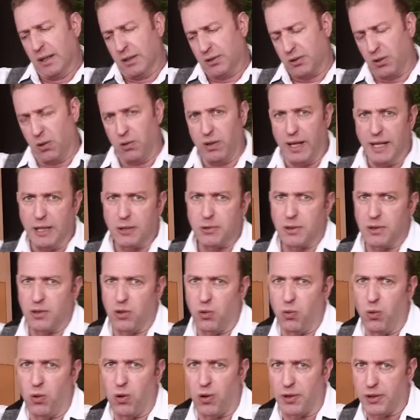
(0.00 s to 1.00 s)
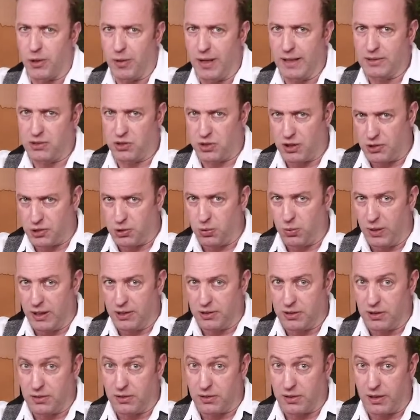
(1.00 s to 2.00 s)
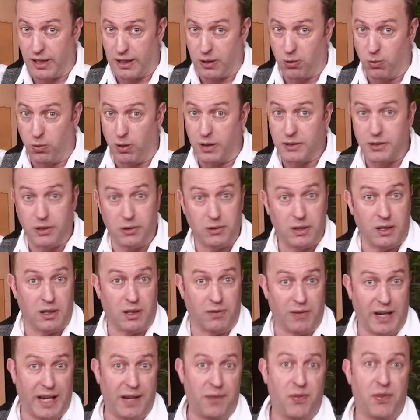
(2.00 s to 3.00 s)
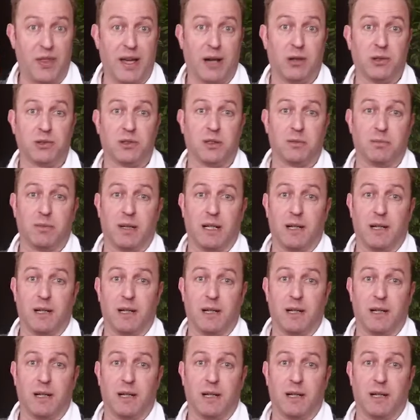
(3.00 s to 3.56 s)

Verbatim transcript: So later in the war, you had situations like one unit of 8,000